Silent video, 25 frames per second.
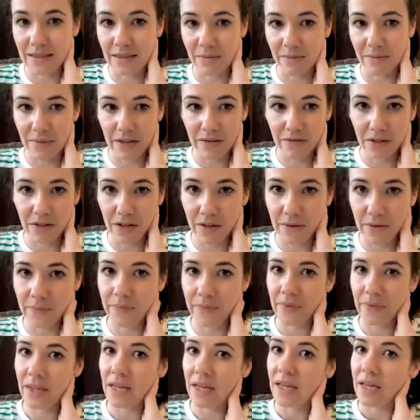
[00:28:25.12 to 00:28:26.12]
in my view.
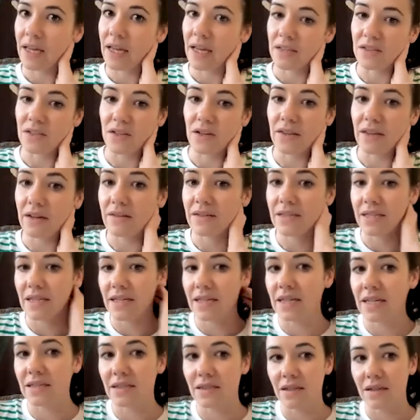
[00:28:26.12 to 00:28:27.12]
And so there is a
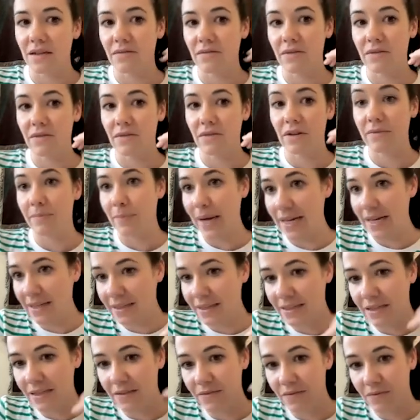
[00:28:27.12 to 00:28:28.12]
need to
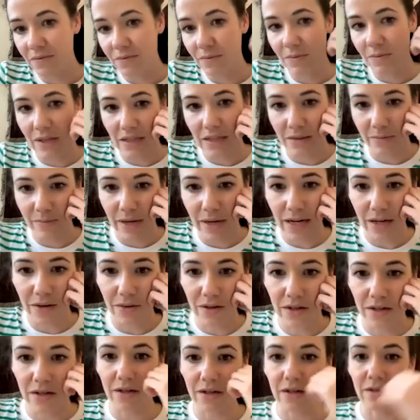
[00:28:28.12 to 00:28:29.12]
rebalance this
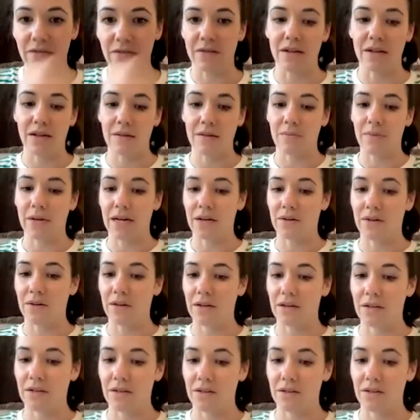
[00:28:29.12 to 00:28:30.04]
power over and power